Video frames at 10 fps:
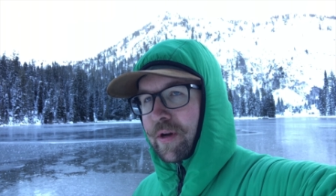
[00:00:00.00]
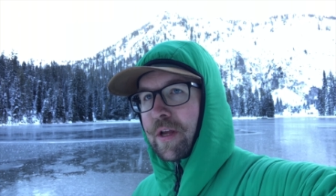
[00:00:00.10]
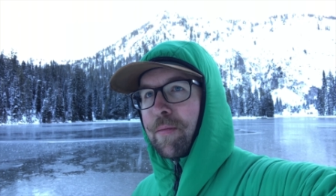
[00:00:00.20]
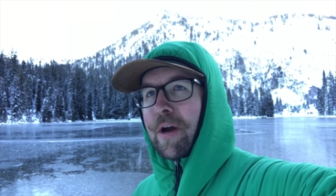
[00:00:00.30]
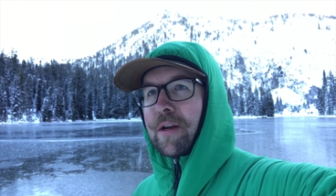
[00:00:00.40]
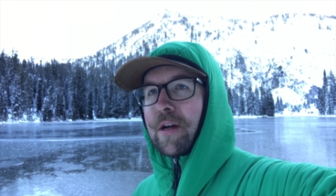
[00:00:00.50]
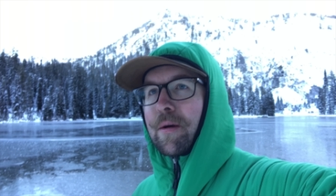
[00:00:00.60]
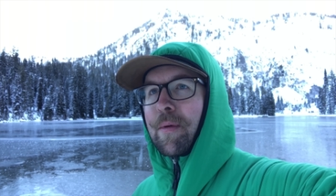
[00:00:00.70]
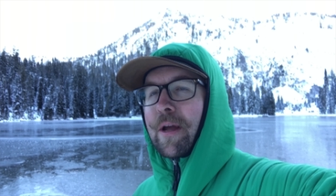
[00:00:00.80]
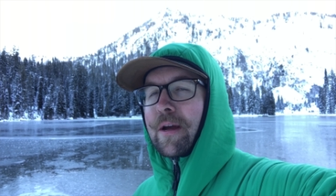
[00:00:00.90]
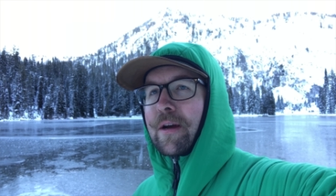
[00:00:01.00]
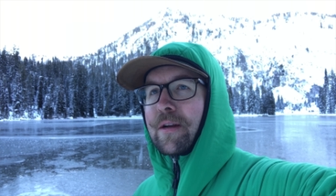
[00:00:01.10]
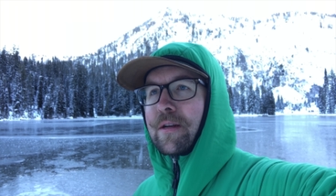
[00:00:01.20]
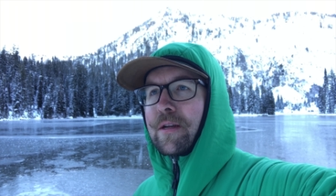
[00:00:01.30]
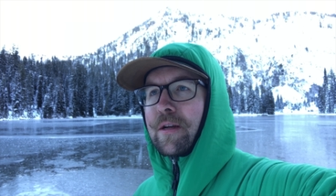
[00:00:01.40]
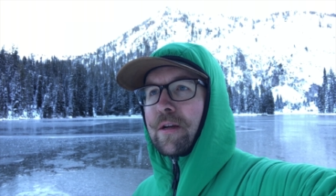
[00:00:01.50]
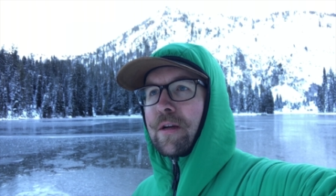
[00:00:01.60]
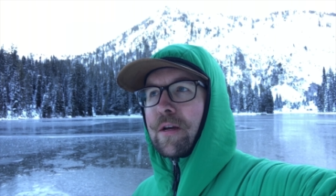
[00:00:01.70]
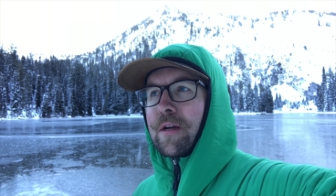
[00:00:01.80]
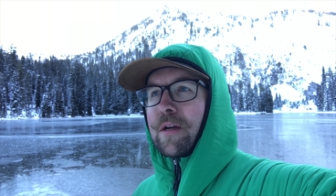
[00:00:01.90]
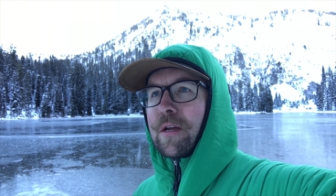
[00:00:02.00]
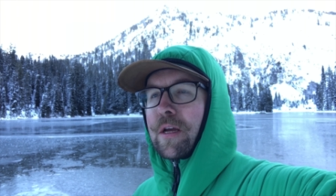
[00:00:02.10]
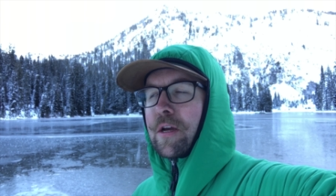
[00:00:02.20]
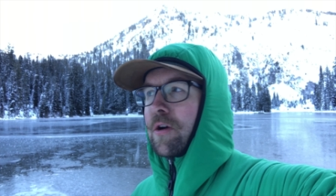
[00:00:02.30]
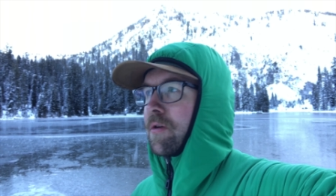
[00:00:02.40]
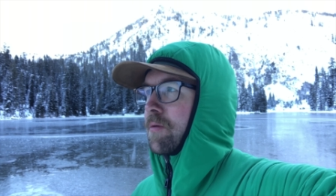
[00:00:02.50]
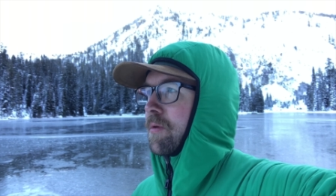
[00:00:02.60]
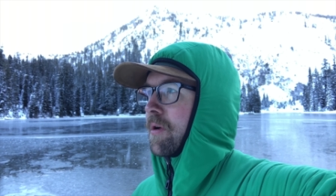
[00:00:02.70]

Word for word: gonna get packed up and get going. We